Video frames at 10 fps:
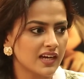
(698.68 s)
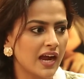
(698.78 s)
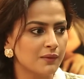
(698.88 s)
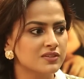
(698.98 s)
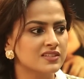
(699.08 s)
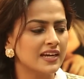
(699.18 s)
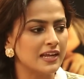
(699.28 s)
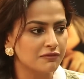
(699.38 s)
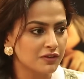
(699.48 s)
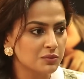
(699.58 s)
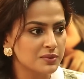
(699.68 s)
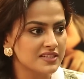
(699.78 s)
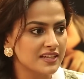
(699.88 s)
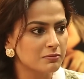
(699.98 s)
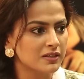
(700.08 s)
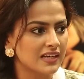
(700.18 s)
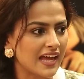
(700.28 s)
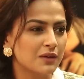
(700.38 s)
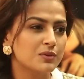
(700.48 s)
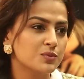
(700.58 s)
that effort was there but
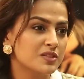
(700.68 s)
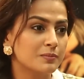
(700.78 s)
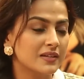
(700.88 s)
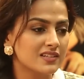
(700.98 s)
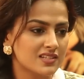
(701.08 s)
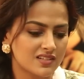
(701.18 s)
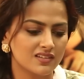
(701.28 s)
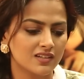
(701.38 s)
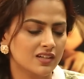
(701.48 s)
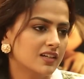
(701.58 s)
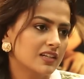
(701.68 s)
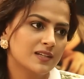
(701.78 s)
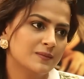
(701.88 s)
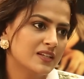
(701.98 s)
language was the biggest hurdle.